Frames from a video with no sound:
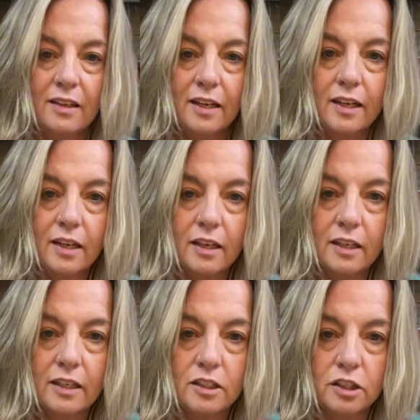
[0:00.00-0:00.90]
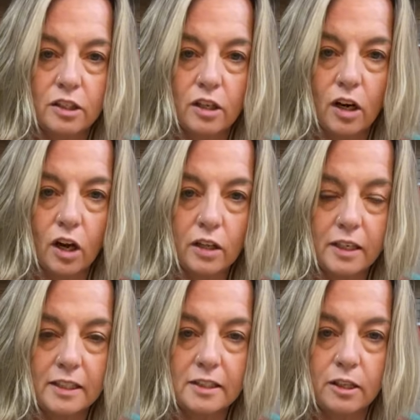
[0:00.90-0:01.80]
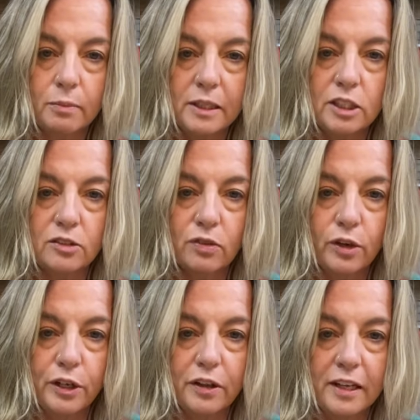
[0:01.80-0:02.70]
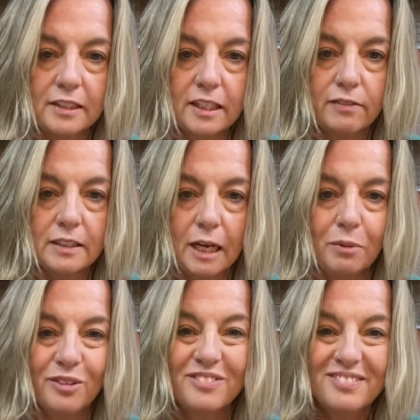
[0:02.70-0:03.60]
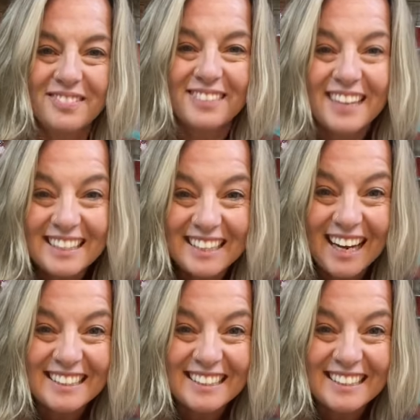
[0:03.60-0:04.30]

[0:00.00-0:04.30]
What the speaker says: there is your holiday centerpiece for your Thanksgiving table. Thanks, guys.